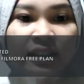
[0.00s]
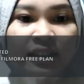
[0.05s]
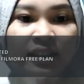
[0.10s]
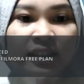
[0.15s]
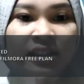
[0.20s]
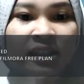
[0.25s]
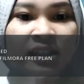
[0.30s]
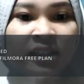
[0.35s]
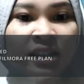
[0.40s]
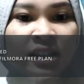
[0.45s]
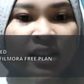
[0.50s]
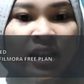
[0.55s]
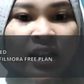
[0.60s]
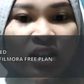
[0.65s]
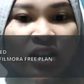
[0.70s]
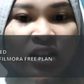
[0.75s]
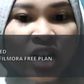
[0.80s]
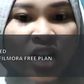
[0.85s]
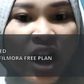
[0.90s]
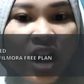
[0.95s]
the
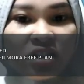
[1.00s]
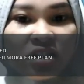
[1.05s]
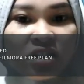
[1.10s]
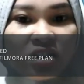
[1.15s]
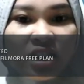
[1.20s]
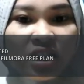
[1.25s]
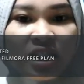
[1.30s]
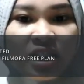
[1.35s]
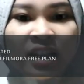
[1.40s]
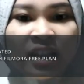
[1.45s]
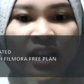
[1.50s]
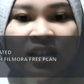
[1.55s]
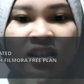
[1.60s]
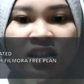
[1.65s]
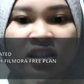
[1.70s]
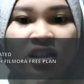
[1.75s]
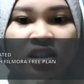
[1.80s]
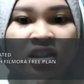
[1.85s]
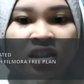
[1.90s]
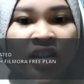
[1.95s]
touch
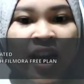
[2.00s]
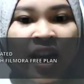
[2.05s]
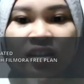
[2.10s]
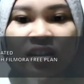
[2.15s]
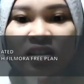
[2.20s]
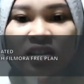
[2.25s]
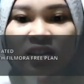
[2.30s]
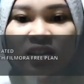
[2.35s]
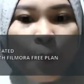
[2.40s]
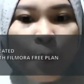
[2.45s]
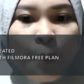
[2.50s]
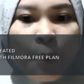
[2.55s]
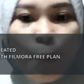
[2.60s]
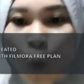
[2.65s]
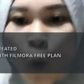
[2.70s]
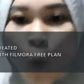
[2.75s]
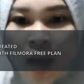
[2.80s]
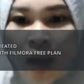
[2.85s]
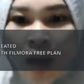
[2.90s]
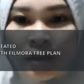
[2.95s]
it's not
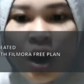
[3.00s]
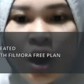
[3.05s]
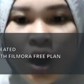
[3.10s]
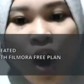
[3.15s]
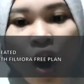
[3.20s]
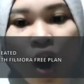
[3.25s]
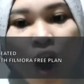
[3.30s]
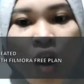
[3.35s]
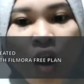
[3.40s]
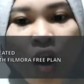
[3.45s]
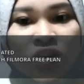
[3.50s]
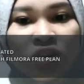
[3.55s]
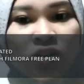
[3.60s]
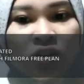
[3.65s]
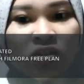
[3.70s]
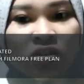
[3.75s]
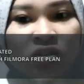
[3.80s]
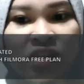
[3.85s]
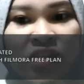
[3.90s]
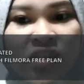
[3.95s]
someone or
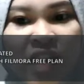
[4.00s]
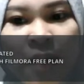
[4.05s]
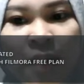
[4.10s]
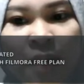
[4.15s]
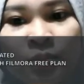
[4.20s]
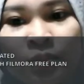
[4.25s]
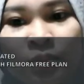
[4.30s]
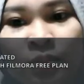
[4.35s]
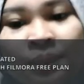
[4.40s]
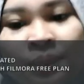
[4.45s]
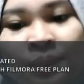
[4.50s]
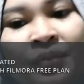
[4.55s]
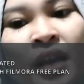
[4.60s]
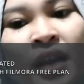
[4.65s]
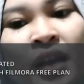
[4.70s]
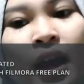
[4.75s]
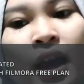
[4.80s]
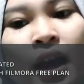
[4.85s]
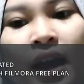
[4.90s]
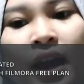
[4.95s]
some
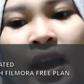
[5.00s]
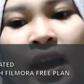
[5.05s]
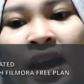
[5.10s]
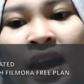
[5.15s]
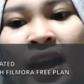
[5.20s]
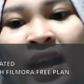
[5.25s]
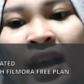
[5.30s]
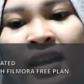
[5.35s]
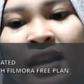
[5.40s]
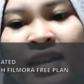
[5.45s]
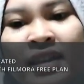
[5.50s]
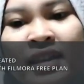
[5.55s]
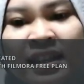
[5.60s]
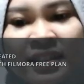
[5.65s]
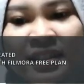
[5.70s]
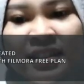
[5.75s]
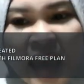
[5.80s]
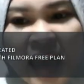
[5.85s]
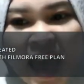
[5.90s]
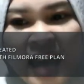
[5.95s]

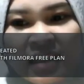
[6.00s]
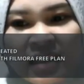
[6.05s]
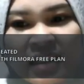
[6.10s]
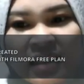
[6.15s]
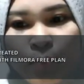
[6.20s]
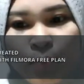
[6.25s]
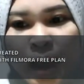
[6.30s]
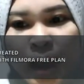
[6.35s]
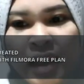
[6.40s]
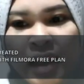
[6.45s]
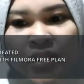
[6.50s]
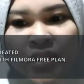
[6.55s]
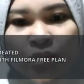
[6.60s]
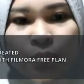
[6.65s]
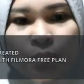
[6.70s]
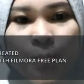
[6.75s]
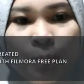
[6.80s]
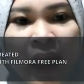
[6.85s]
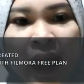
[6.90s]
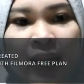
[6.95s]
sentence being
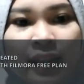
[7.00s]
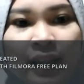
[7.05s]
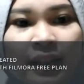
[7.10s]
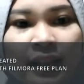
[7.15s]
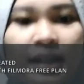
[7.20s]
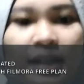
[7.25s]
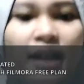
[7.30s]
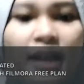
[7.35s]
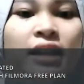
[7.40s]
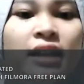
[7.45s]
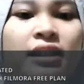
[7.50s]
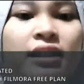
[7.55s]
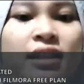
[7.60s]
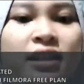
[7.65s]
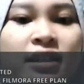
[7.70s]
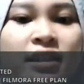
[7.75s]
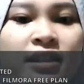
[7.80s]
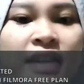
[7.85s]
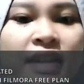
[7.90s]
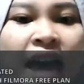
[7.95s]
make
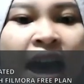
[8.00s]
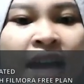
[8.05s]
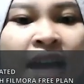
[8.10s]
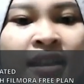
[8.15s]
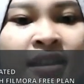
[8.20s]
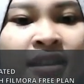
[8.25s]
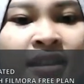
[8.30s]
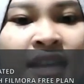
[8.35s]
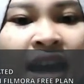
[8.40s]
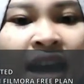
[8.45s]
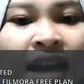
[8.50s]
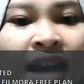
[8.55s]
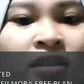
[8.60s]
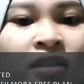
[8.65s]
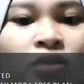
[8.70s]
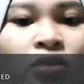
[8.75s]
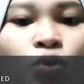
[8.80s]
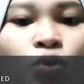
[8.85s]
the sentence